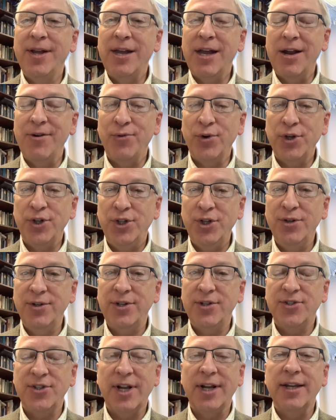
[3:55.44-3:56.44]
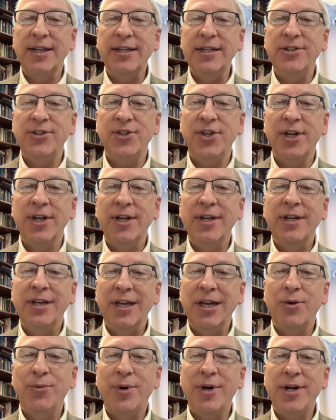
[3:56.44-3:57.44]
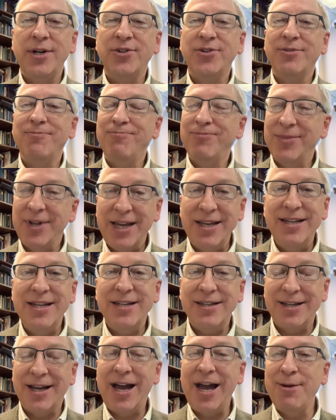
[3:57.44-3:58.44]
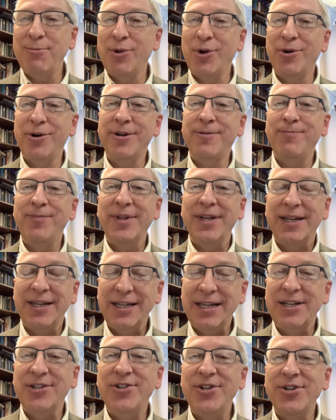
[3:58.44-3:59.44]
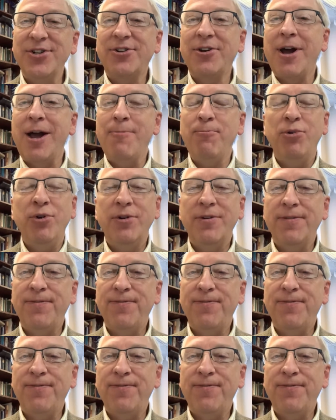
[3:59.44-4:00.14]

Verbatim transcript: And for Judas, at least, it was, Isn't it time, Lord? Isn't it time for you to